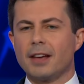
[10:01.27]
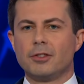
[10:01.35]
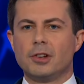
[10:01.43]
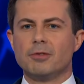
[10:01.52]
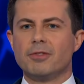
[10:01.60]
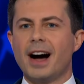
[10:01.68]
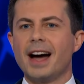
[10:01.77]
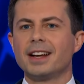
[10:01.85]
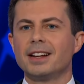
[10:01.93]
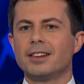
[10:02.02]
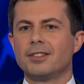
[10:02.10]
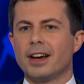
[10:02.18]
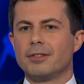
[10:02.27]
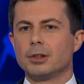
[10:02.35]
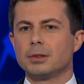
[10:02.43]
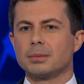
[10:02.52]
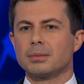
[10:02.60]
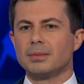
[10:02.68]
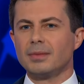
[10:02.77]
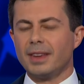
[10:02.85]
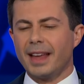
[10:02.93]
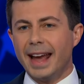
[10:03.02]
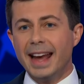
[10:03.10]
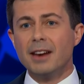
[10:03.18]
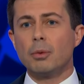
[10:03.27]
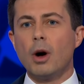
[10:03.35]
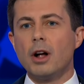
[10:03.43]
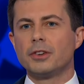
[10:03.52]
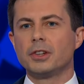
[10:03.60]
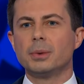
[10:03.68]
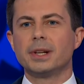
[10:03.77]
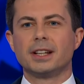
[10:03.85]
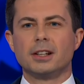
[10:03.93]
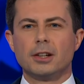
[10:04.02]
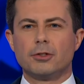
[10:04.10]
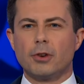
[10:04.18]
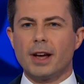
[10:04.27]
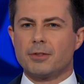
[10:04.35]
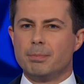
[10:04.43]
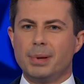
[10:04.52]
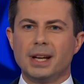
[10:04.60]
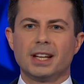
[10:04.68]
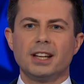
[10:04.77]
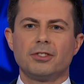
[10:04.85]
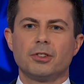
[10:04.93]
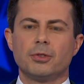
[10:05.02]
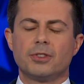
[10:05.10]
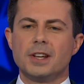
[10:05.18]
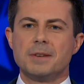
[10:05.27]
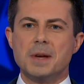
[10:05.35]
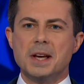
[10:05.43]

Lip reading: divided as ever, and while doing it, address big issues that